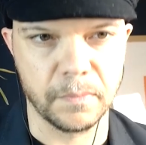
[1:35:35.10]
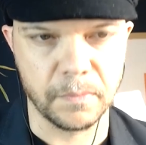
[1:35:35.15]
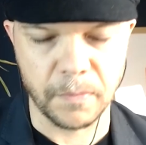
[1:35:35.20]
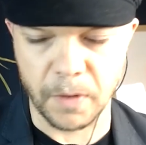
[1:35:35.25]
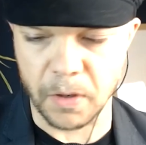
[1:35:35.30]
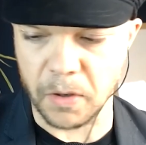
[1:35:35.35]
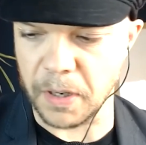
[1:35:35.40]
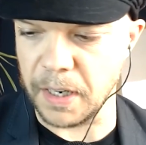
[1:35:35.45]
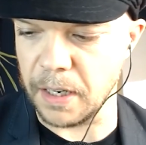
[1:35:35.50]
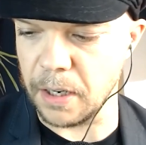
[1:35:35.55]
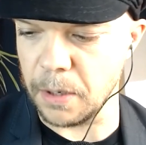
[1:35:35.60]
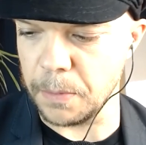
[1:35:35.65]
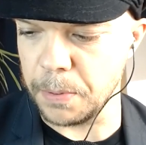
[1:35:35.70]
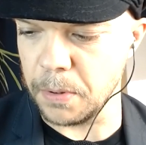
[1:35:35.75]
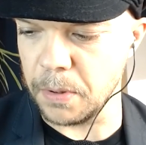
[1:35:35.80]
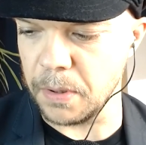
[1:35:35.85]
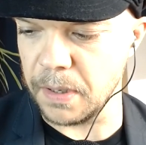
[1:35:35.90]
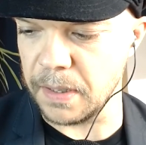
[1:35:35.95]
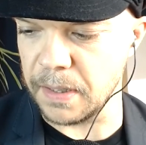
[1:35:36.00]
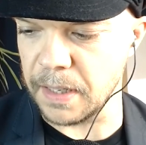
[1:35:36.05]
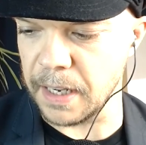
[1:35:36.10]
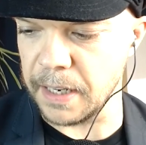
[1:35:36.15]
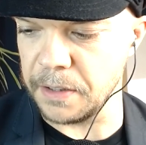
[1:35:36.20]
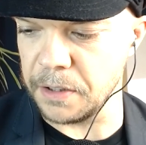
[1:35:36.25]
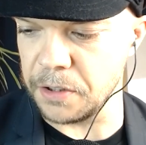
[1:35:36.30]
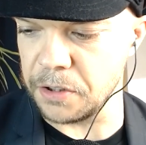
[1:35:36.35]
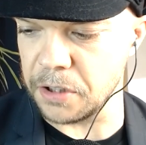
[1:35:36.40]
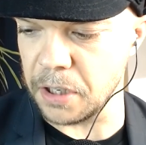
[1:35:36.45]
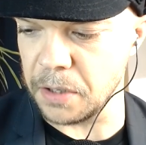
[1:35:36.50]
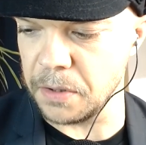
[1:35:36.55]
Great. I'll put that in
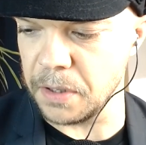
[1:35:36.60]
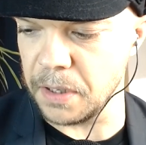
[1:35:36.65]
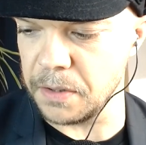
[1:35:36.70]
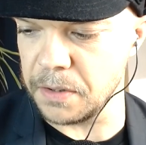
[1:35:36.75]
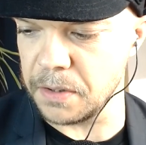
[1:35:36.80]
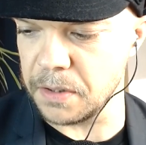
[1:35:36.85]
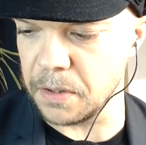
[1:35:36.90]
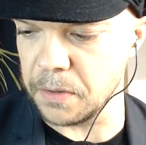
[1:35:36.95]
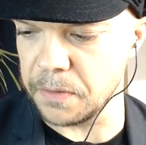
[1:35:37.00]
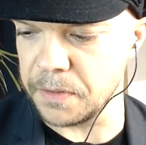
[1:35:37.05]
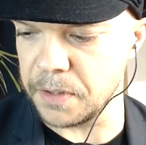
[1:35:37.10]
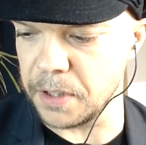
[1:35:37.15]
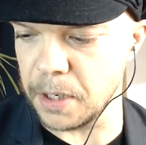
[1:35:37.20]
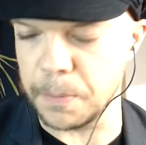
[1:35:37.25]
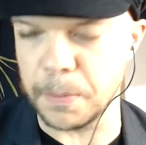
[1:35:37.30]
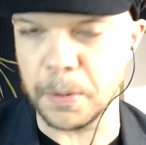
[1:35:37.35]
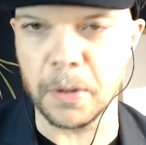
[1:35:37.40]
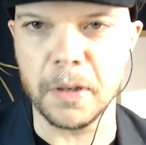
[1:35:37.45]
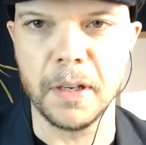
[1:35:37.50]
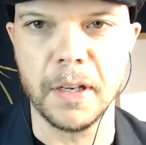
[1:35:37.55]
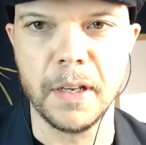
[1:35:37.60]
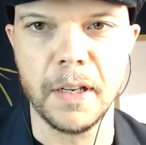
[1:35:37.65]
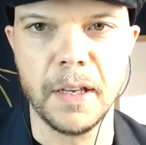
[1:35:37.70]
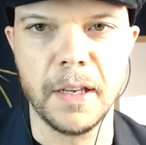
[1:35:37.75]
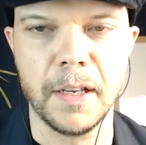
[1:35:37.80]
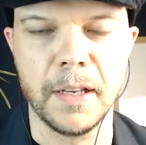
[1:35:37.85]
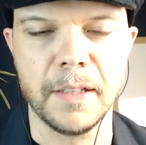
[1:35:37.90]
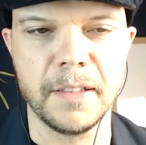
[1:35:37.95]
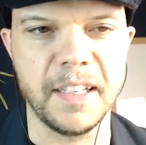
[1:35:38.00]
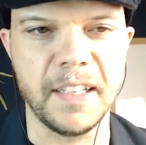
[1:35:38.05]
the show notes, and obviously I'll put
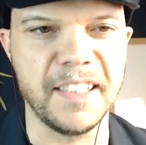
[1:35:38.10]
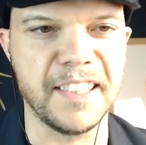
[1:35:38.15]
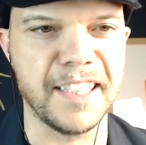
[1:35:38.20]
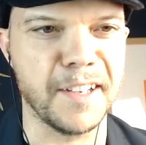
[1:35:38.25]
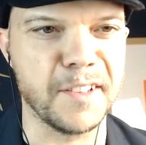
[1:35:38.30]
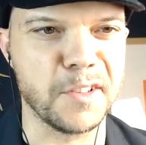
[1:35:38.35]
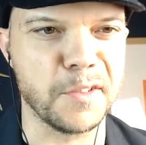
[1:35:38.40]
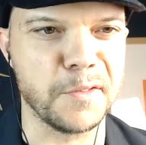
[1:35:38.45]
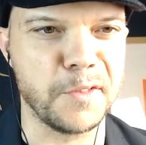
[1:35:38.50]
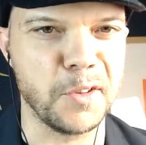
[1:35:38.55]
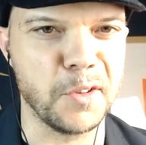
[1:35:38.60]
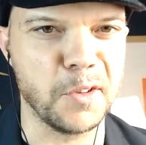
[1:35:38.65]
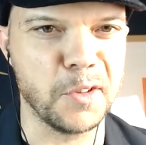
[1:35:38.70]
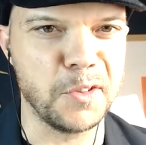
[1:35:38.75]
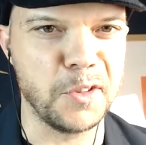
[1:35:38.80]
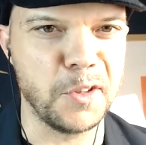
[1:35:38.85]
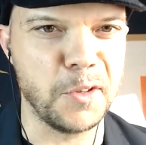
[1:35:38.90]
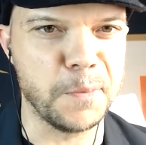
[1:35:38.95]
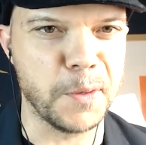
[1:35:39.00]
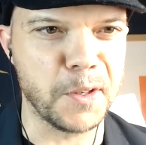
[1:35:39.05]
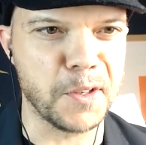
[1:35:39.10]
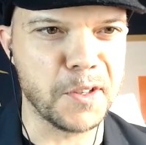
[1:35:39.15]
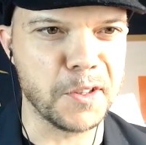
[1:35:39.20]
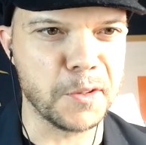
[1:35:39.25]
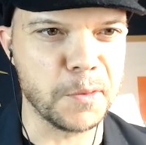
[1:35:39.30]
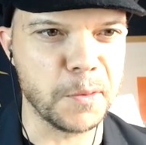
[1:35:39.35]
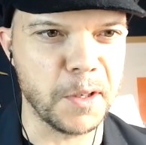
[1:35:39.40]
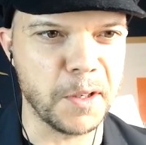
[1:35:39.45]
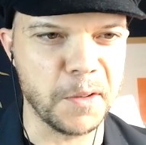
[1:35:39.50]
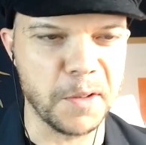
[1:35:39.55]
details of your new book
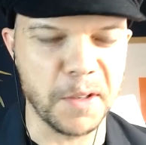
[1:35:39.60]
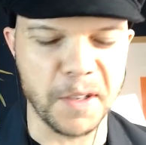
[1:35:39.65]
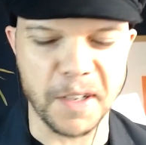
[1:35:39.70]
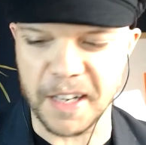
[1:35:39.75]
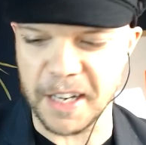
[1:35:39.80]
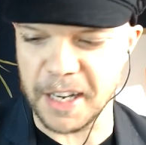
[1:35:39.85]
as well.